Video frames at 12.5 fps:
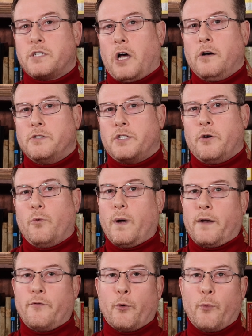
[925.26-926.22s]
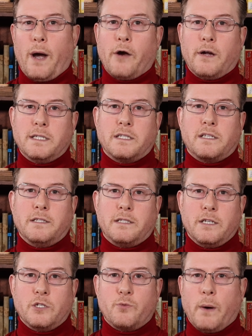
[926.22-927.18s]
is also one of the rare
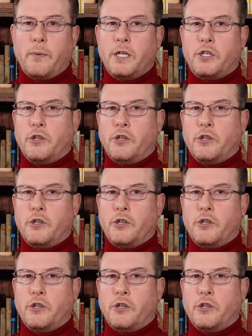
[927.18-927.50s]
instances where we